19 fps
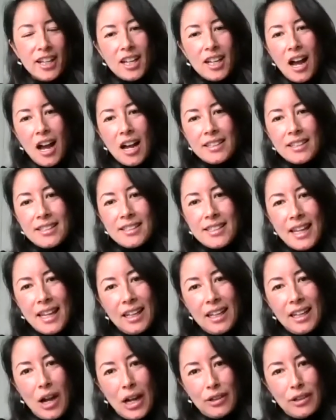understanding
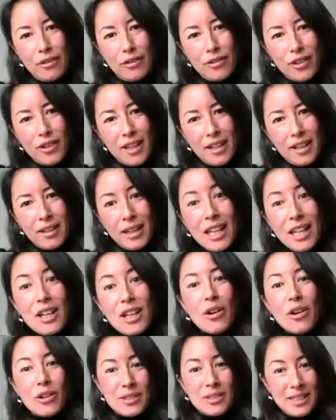kind of
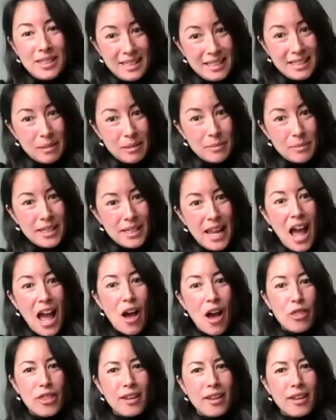ecosystems and how
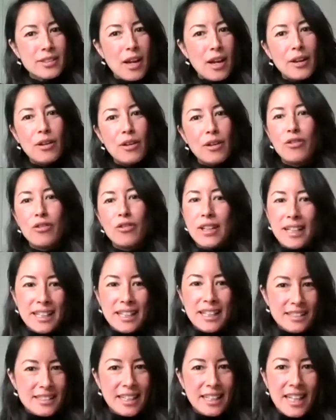things kind of fit in
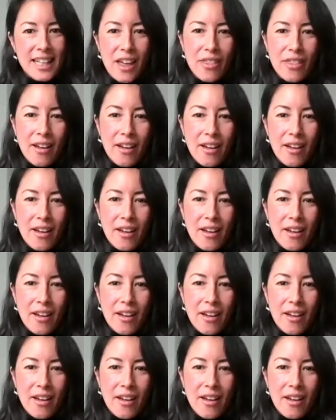together,